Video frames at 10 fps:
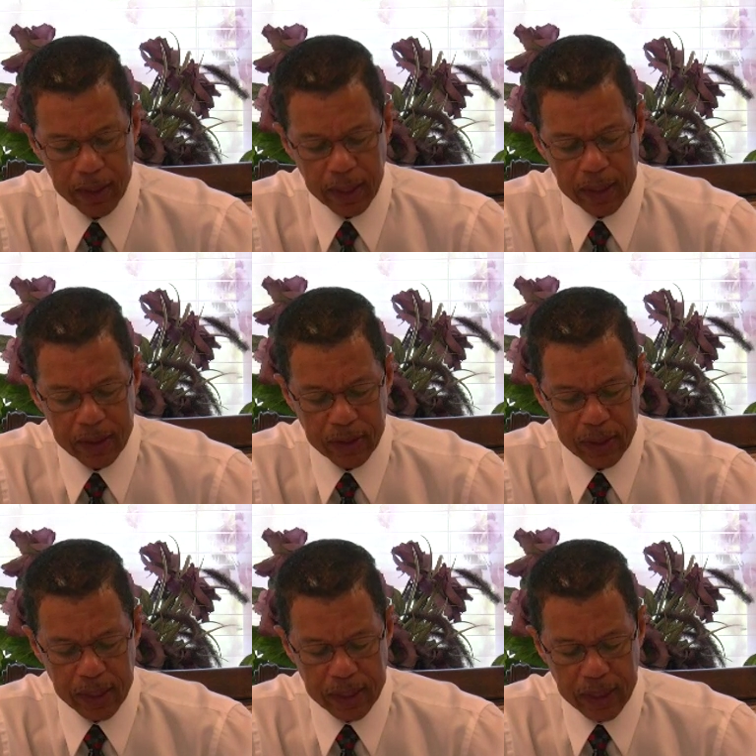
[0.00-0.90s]
that
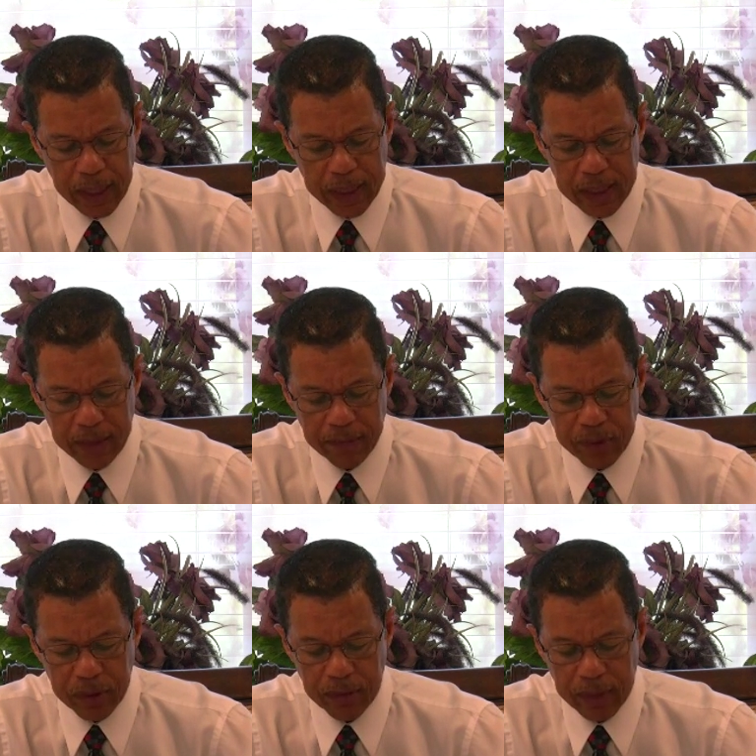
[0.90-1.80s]
good is the essence of
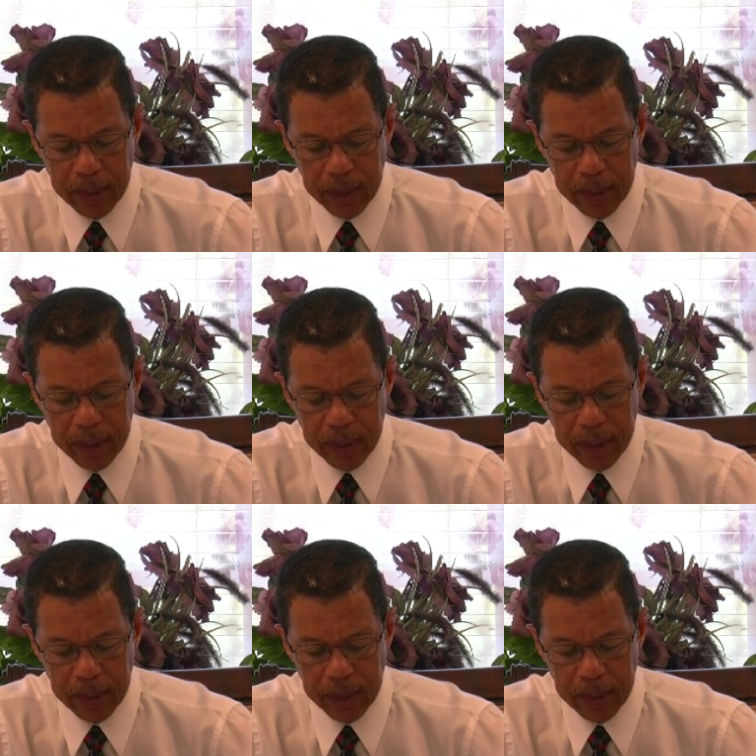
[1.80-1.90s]
truth,